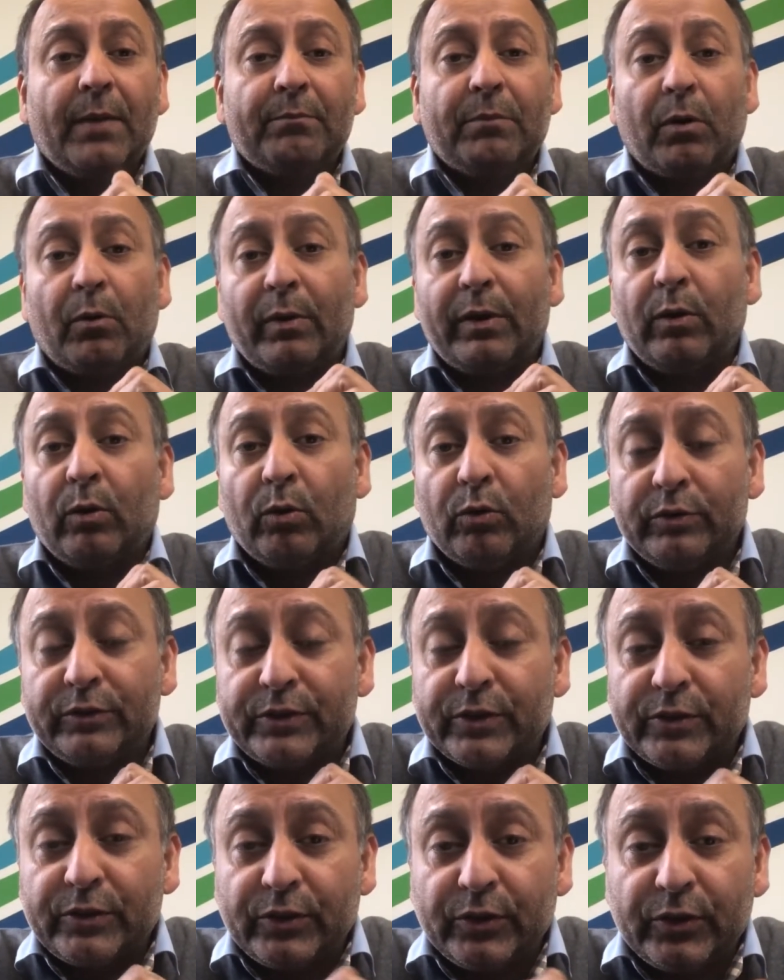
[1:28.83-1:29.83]
but what we'll
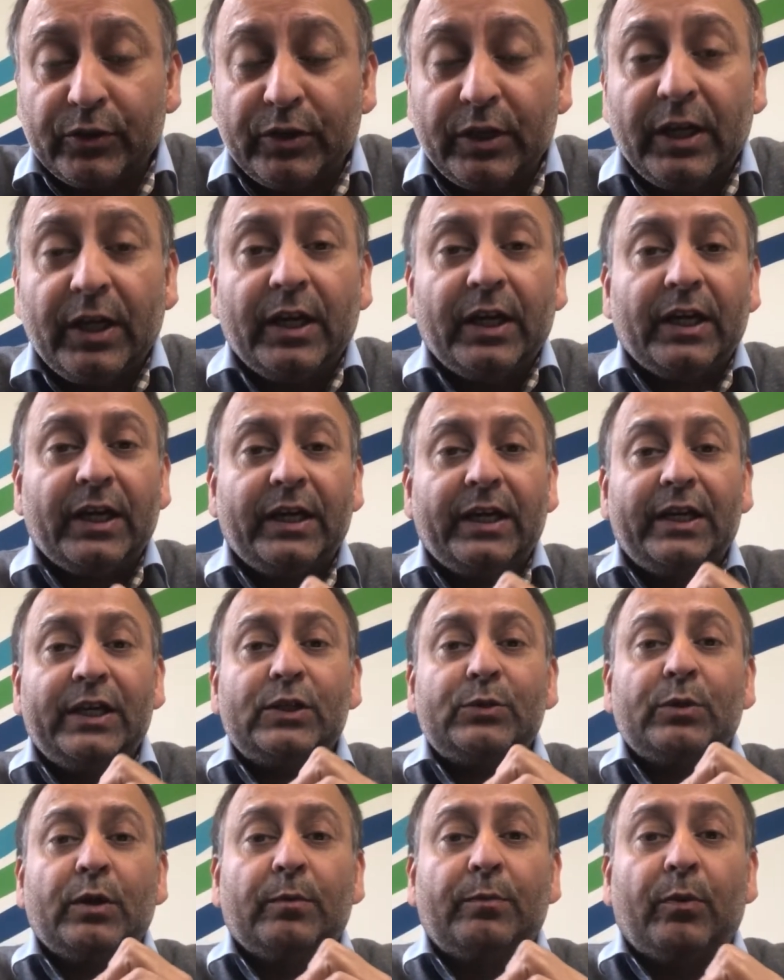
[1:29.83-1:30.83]
also do
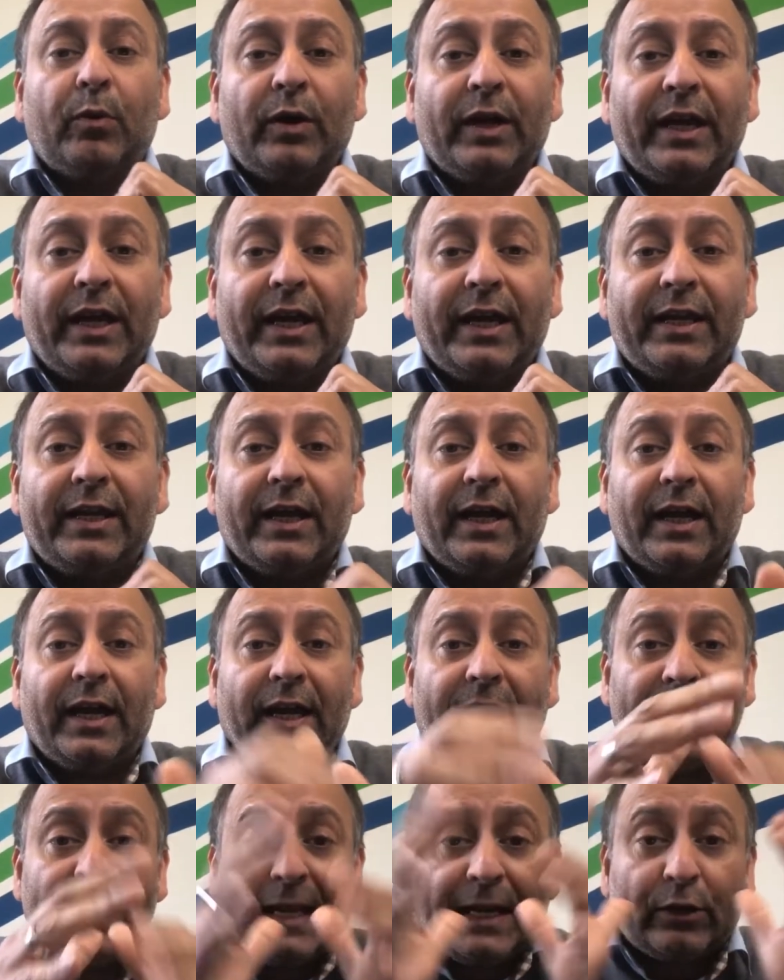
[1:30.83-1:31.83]
is we'll put in
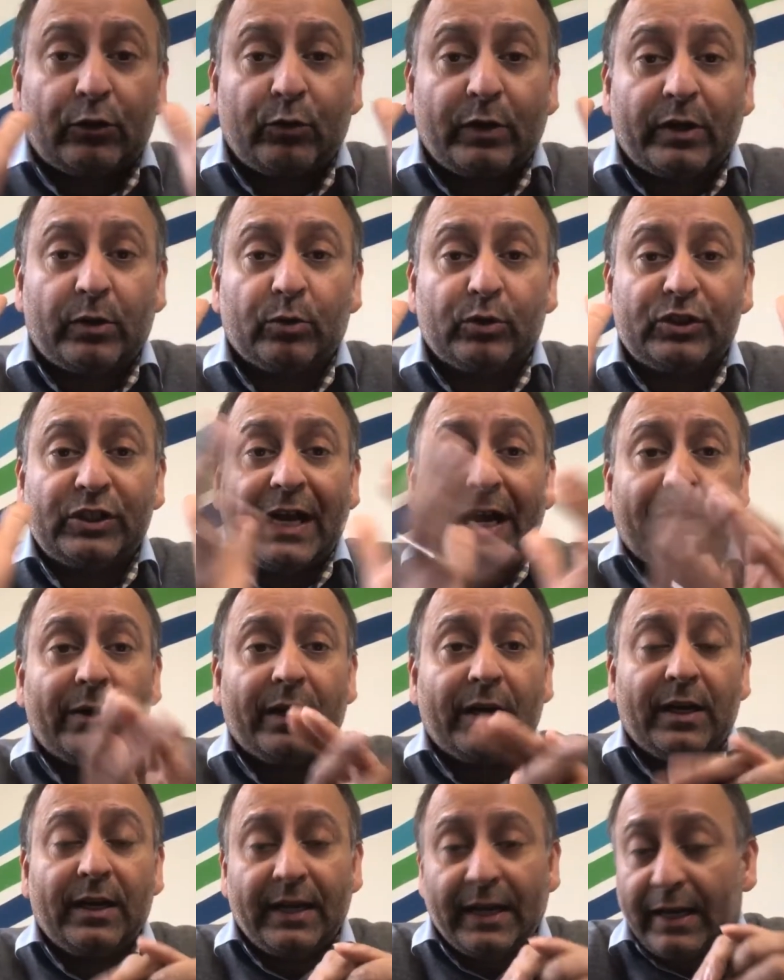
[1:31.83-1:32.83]
electric
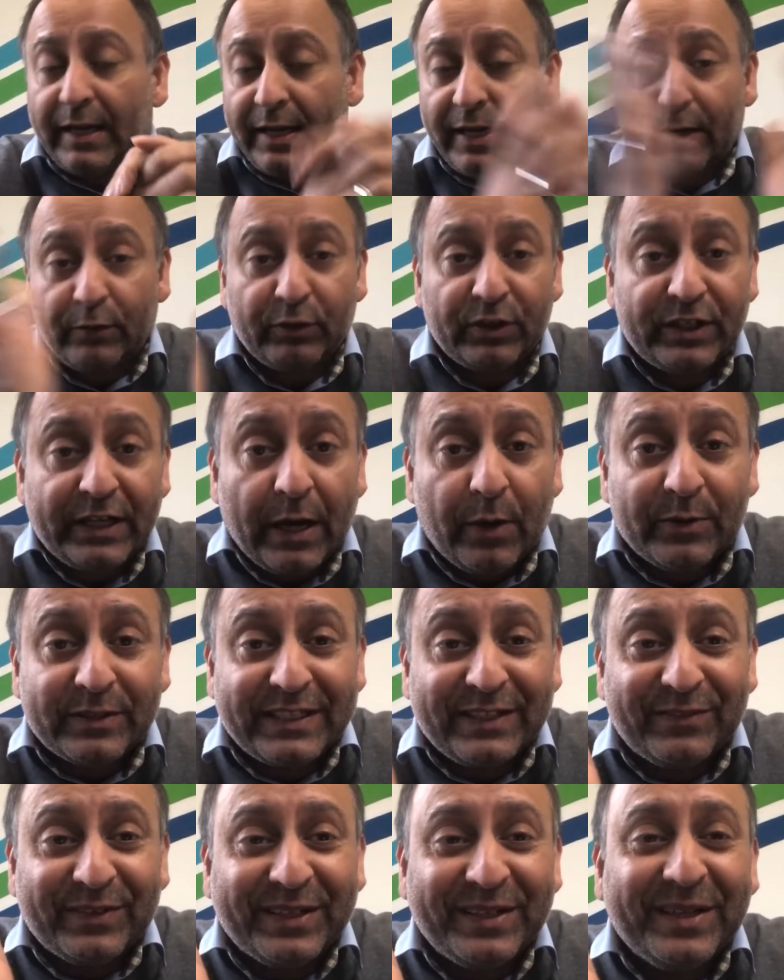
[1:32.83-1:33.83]

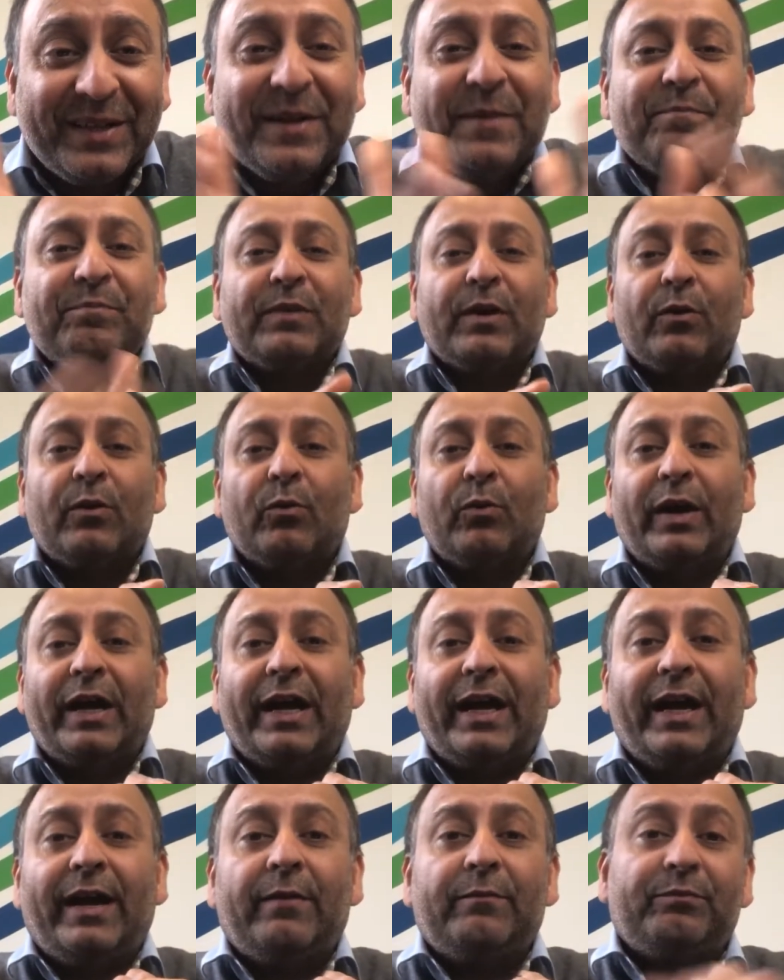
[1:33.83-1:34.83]
showers even,
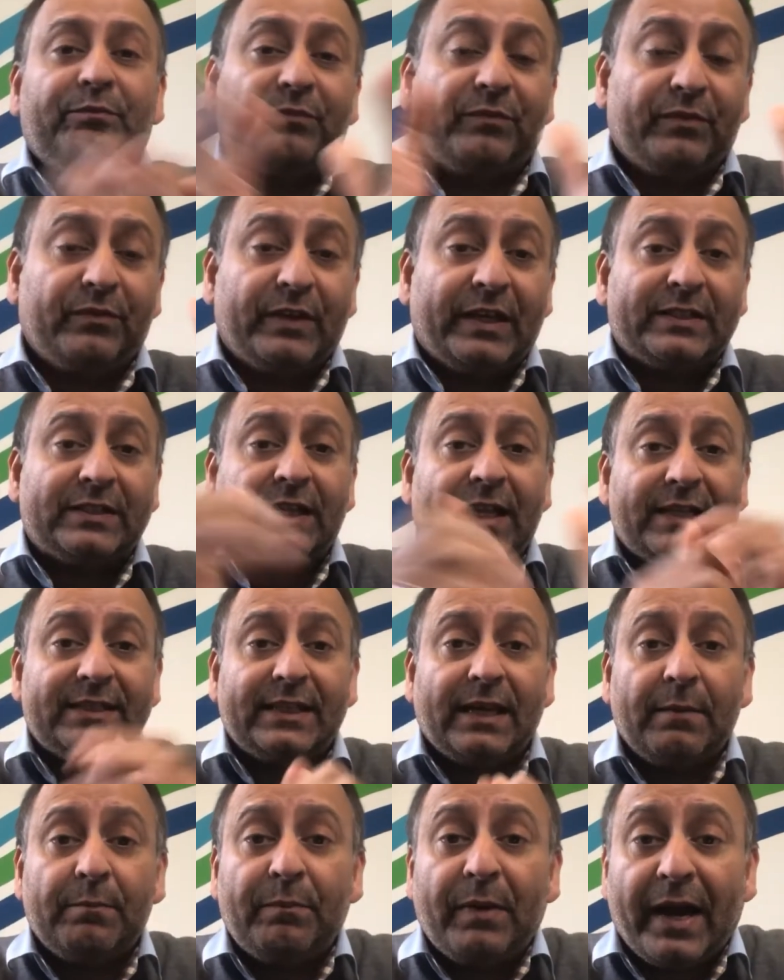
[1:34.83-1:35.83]
where there's a less
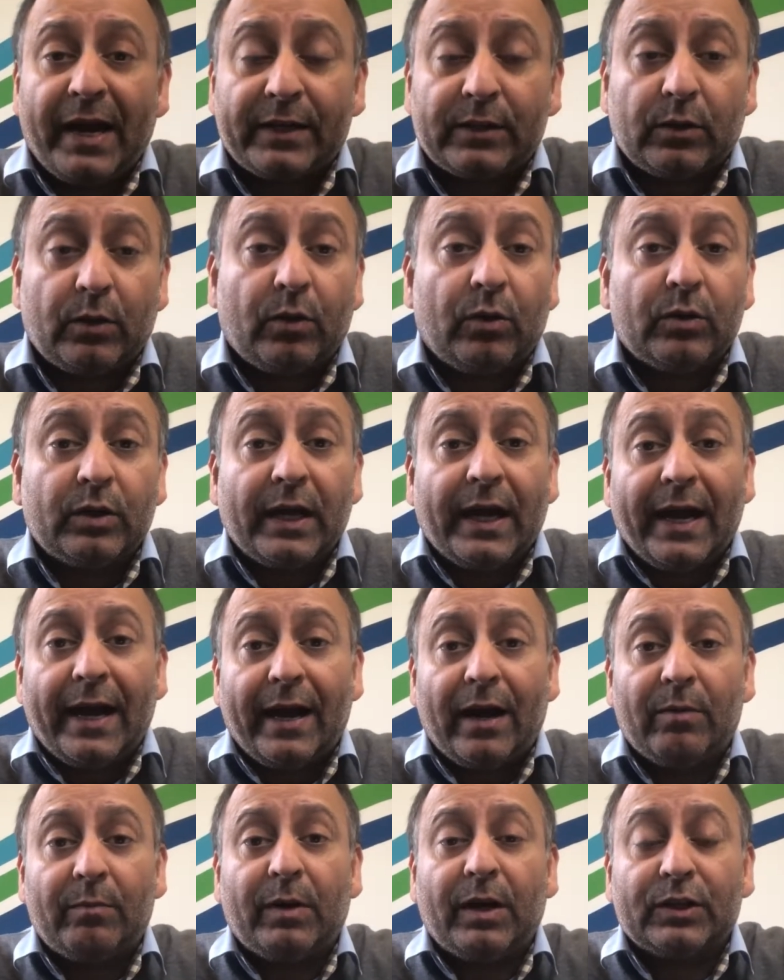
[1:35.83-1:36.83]
impact on
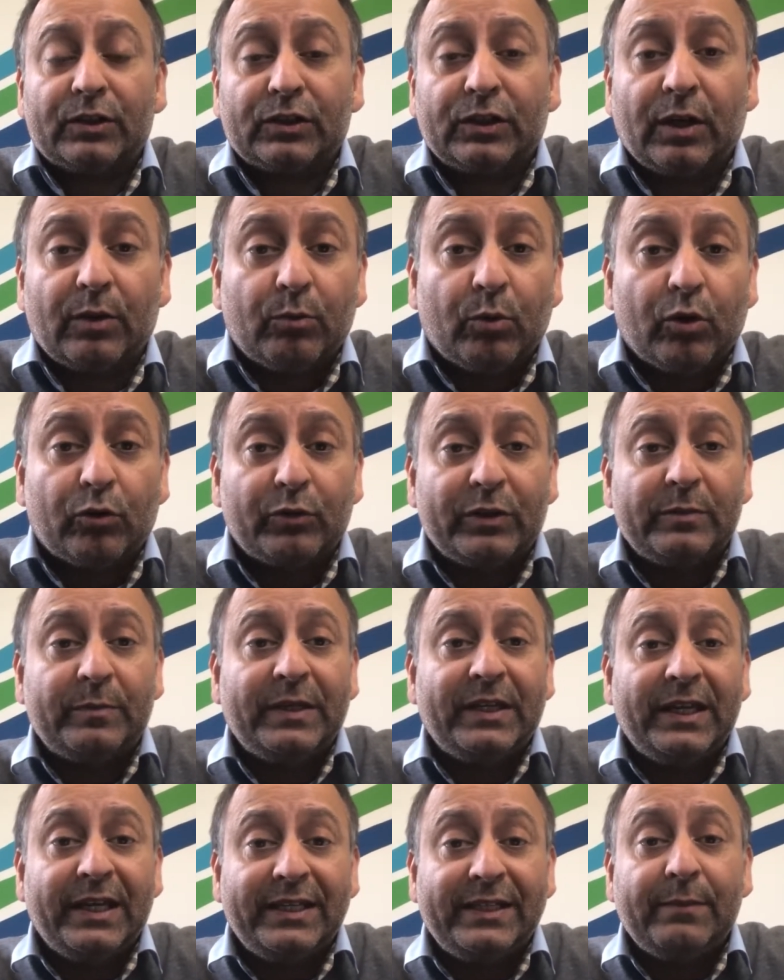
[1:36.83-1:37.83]
how much that water is
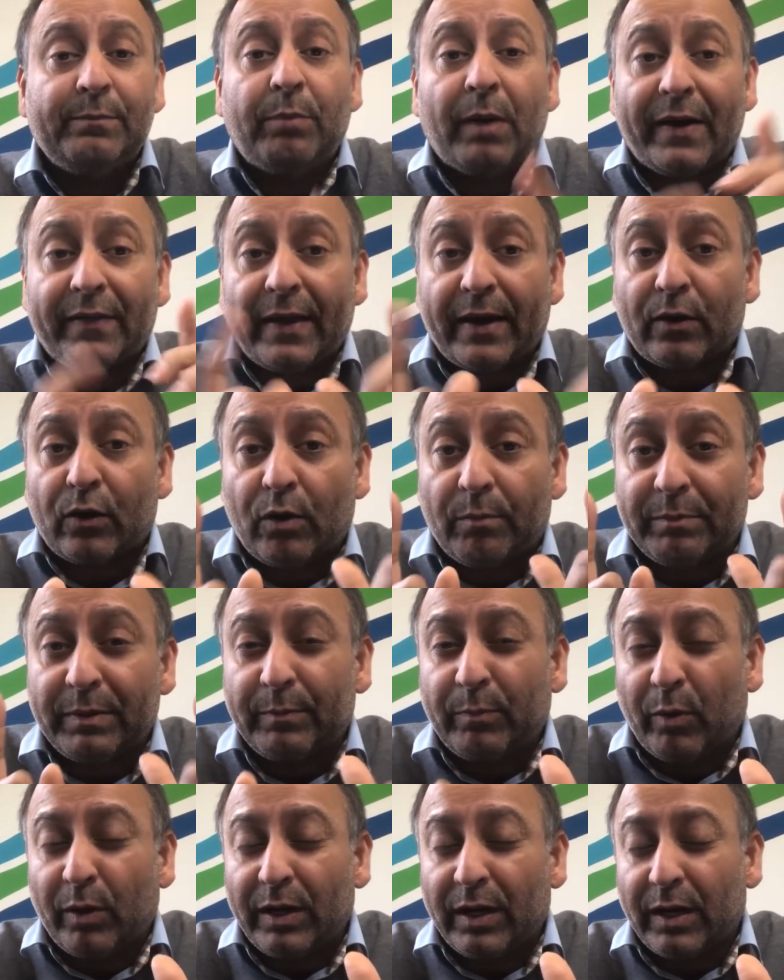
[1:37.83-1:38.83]
being heated by that combi
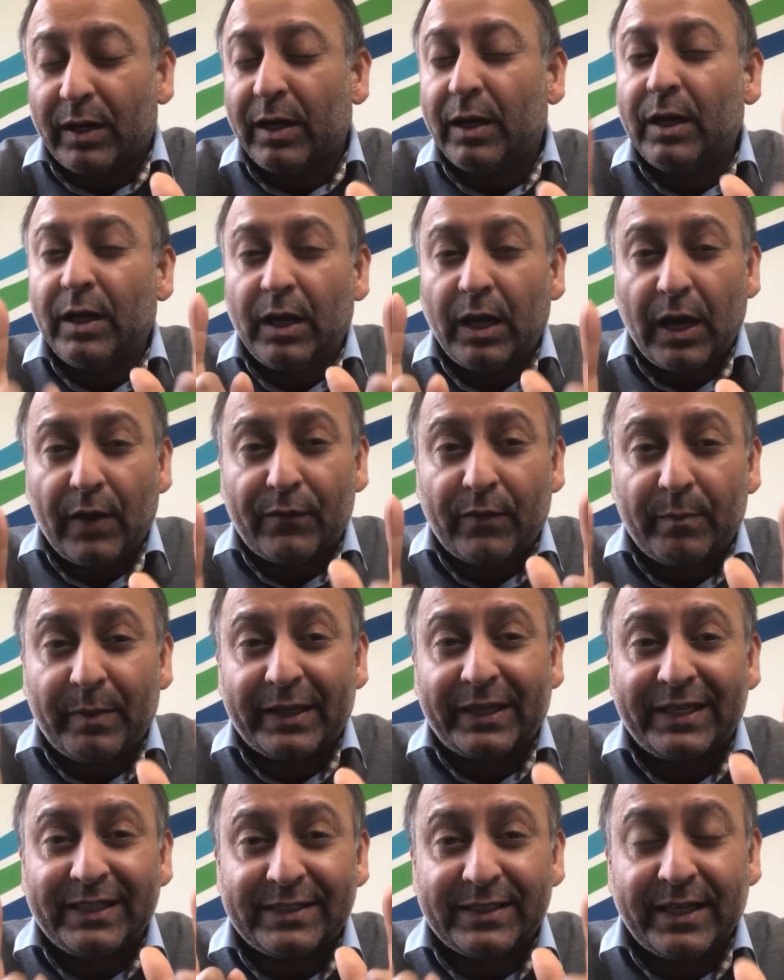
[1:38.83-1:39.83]
boiler, if I'm
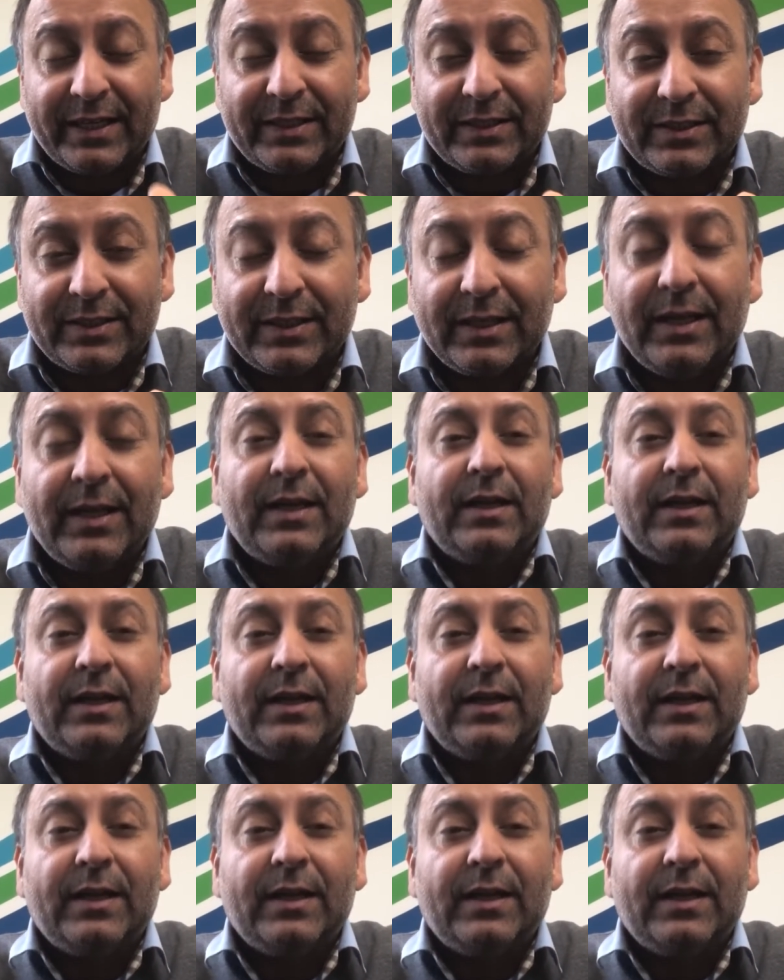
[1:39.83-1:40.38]
making sense.